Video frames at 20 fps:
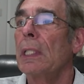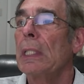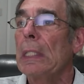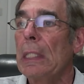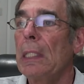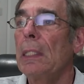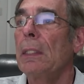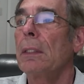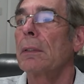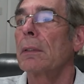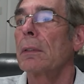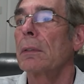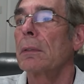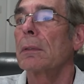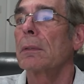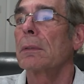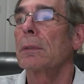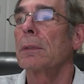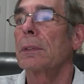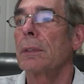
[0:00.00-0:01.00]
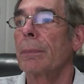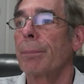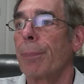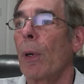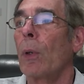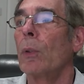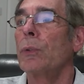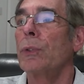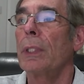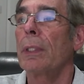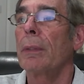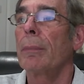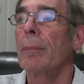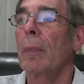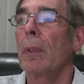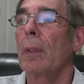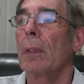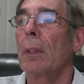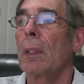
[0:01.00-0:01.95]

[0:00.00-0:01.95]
HEAT Symposium.